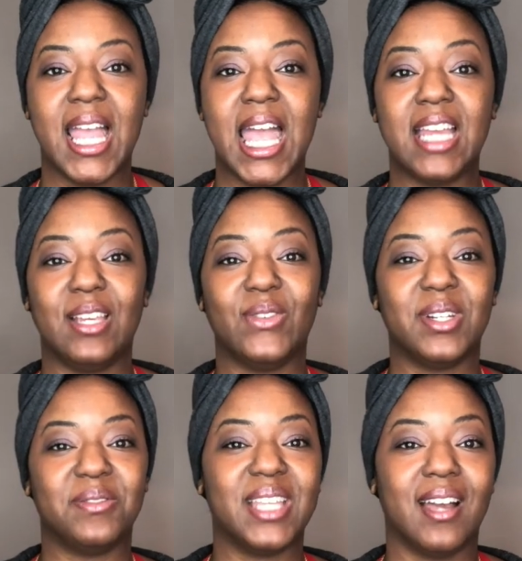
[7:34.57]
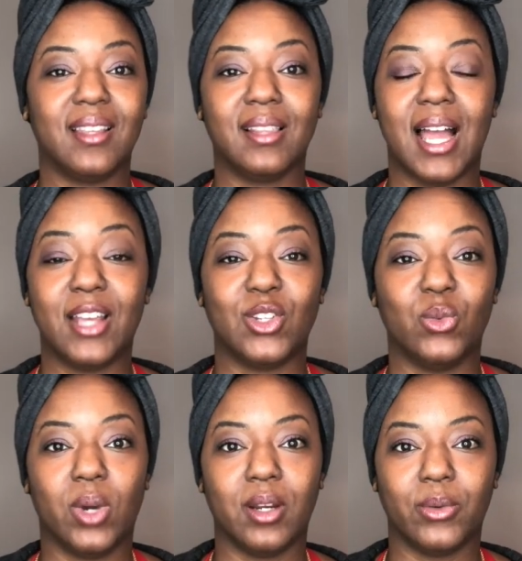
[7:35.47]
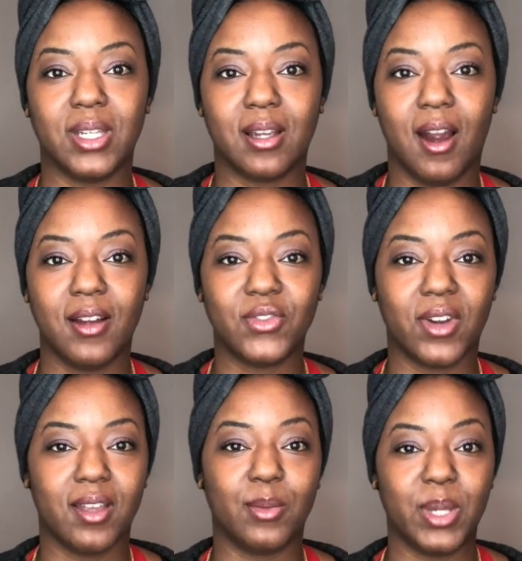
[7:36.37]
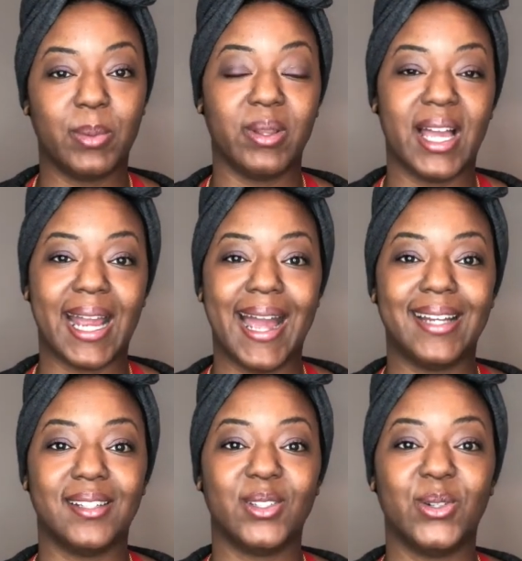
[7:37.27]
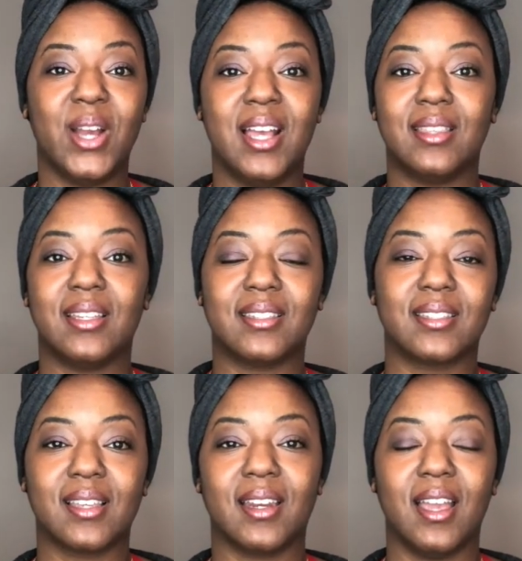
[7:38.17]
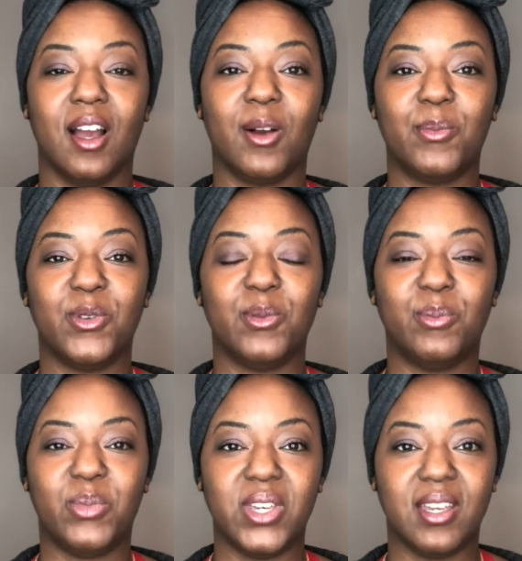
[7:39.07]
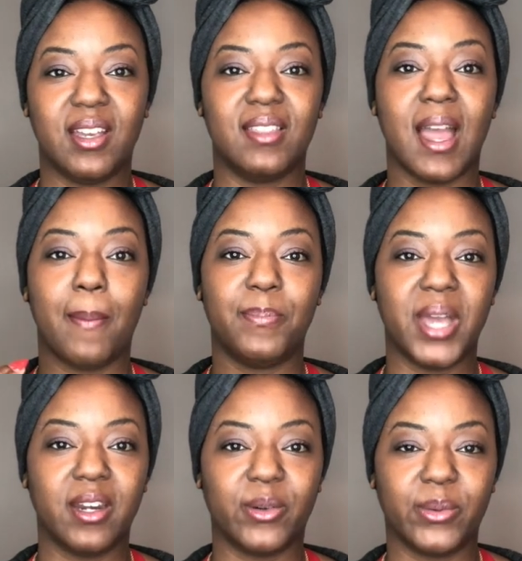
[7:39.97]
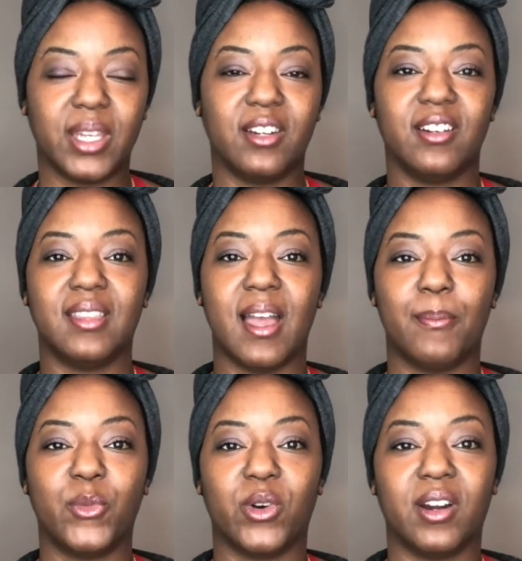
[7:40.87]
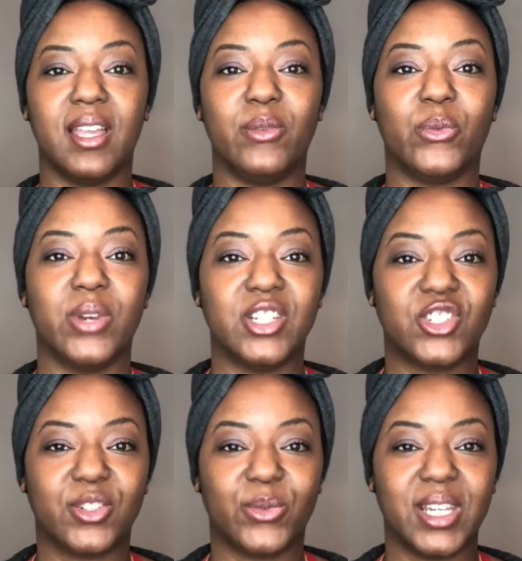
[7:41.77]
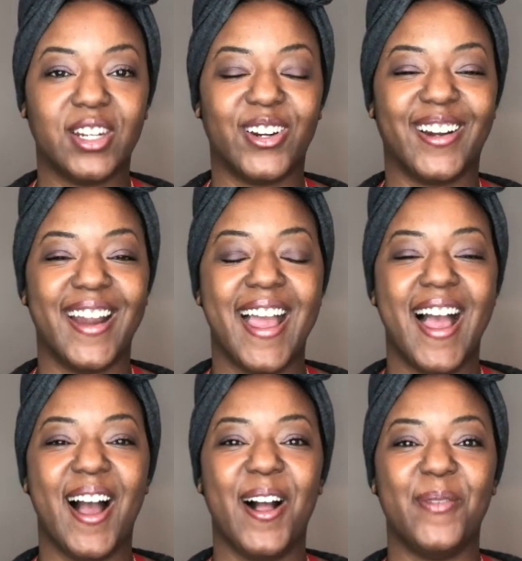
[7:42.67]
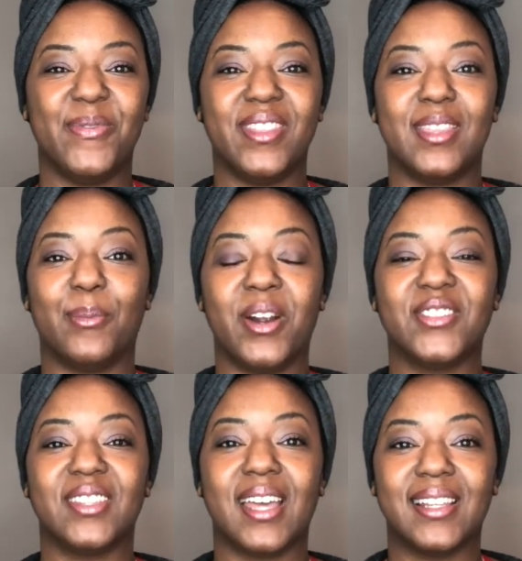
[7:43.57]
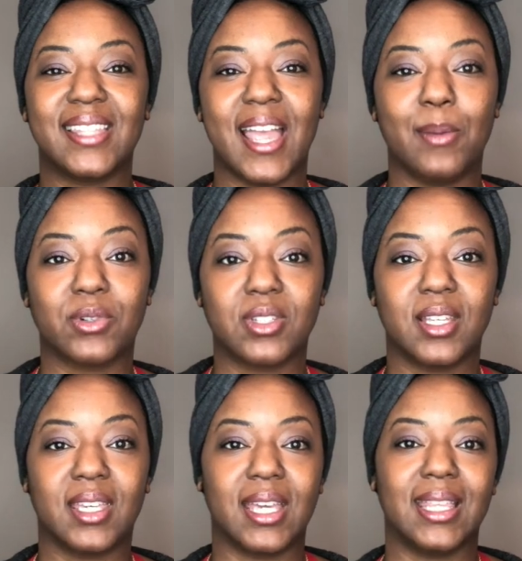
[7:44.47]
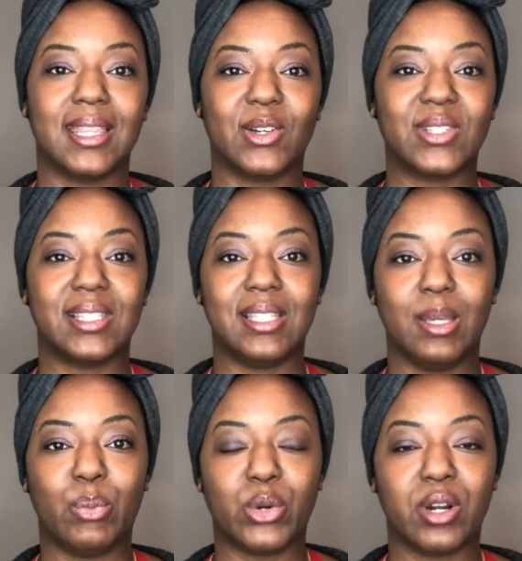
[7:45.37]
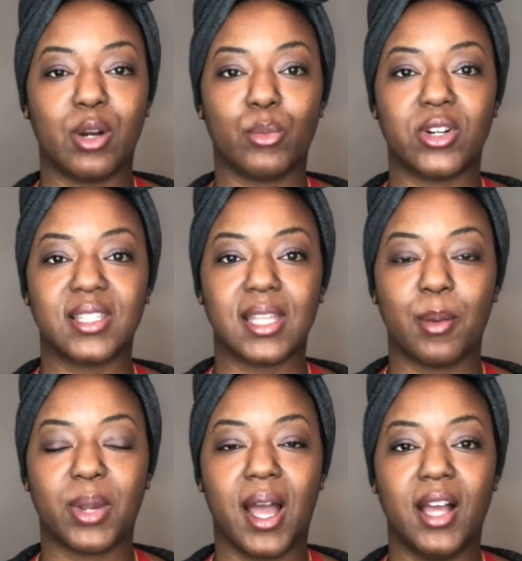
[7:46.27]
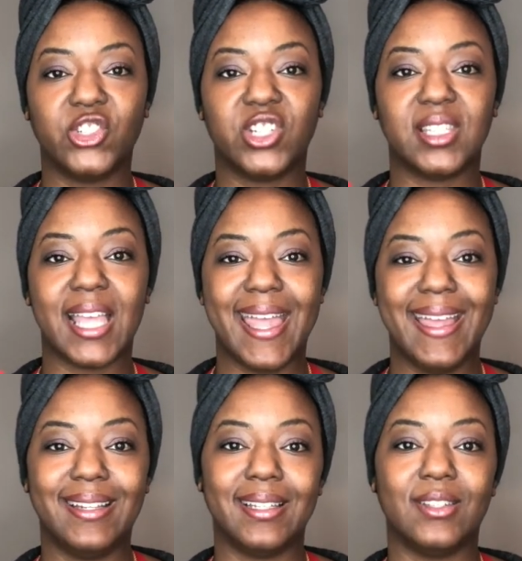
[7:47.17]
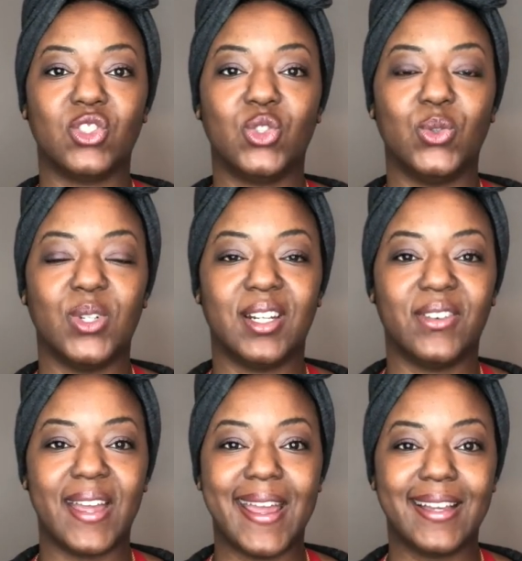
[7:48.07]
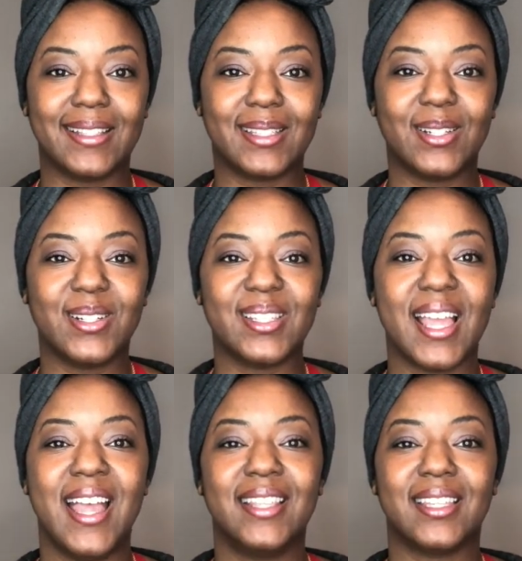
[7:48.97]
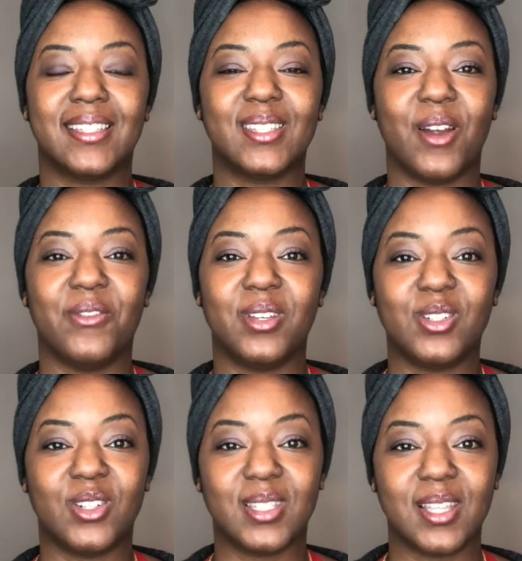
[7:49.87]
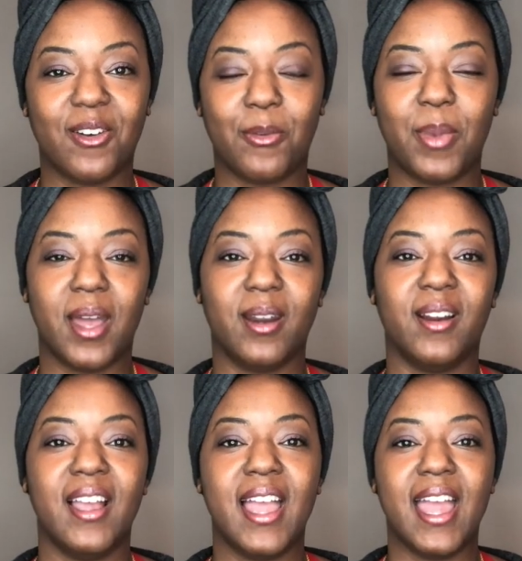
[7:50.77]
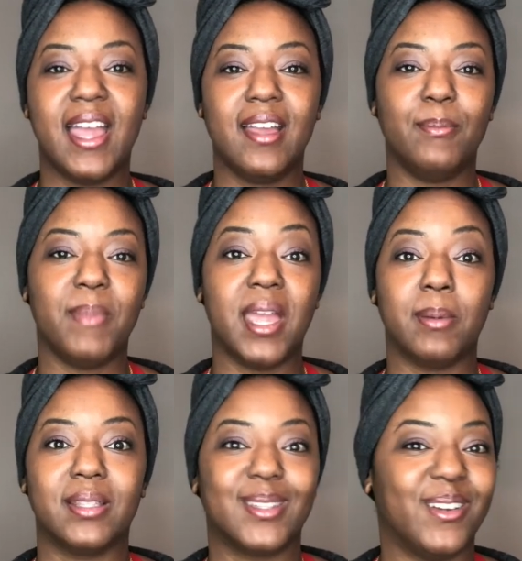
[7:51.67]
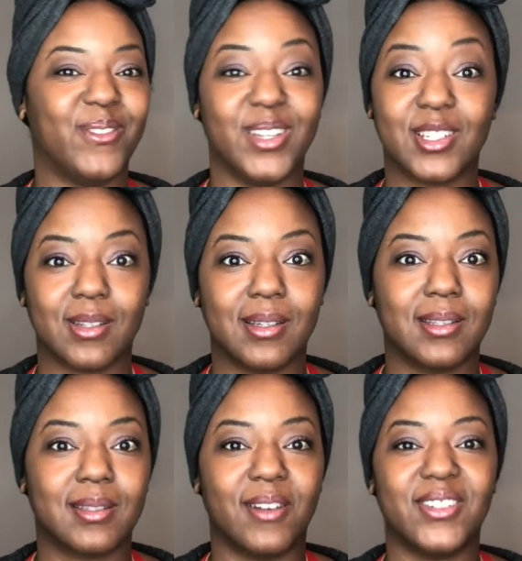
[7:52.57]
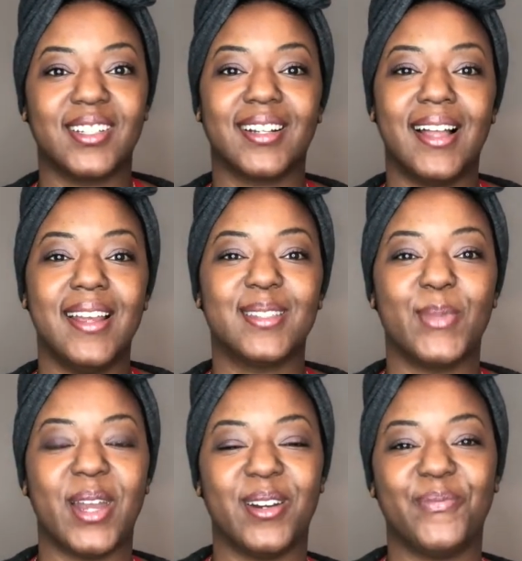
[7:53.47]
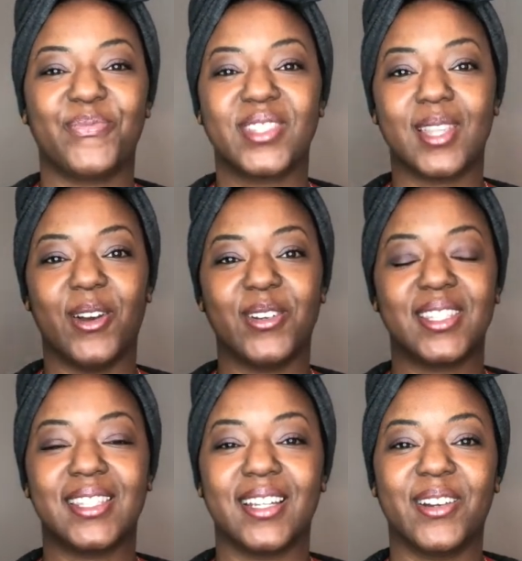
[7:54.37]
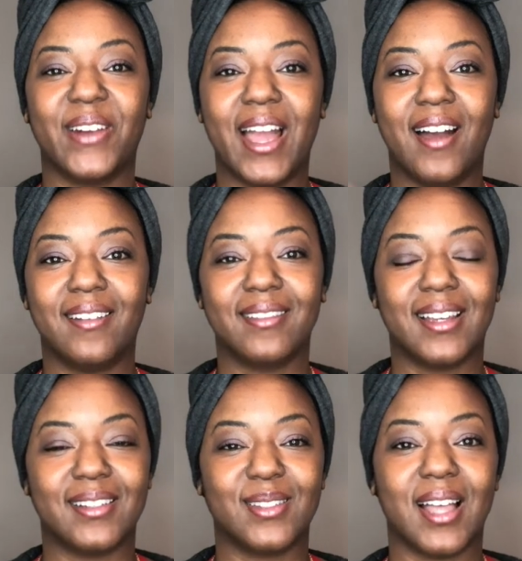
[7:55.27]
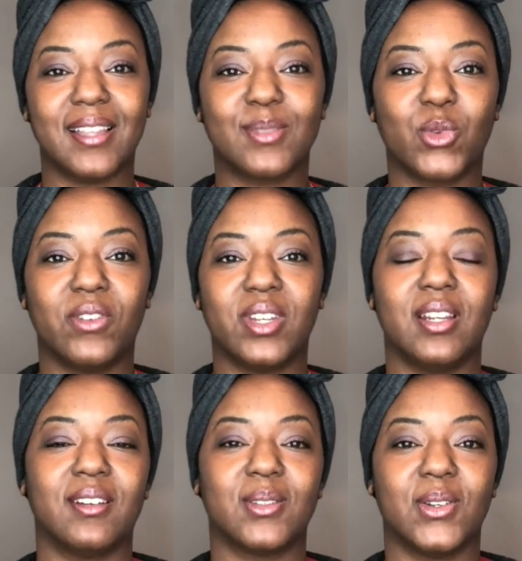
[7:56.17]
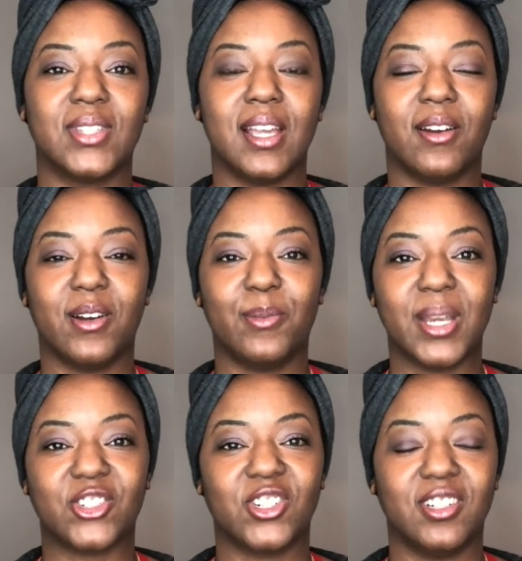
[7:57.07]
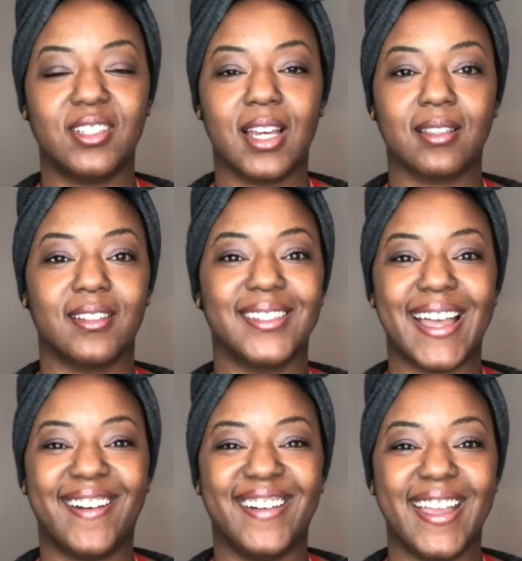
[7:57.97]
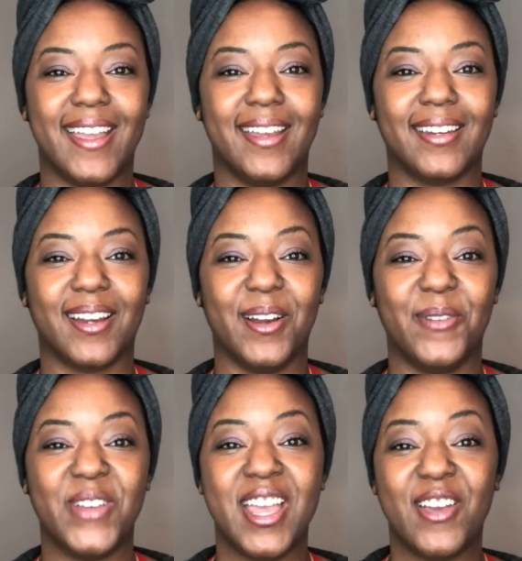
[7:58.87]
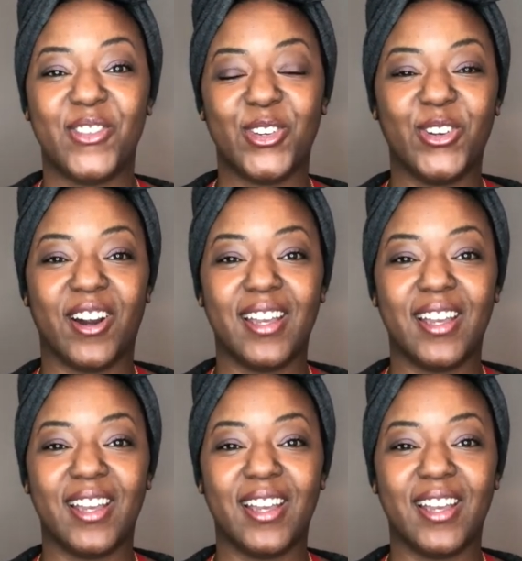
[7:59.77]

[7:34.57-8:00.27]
And even if down the line you want to read cards for other people like I do, this is going to help you be that better reader, that more enriched reader, um, the person that is able to get those deeper, more subconscious and intuitive answers to service yourself better and maybe to eventually service your clients better. So stick around. There's lots more videos on tarot. Make sure you check those out. And um, if you are